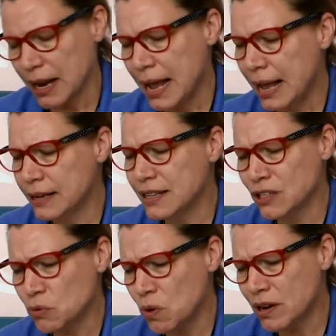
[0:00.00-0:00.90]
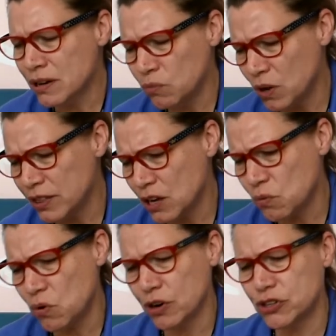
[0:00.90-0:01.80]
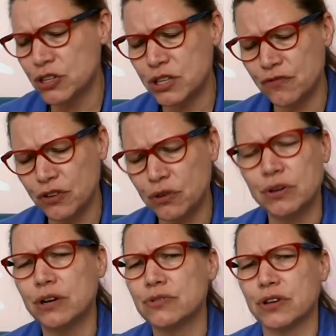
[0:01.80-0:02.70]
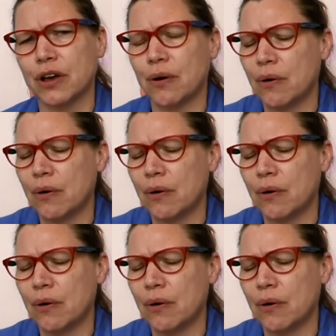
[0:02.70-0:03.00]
And this one won the award just a few years ago.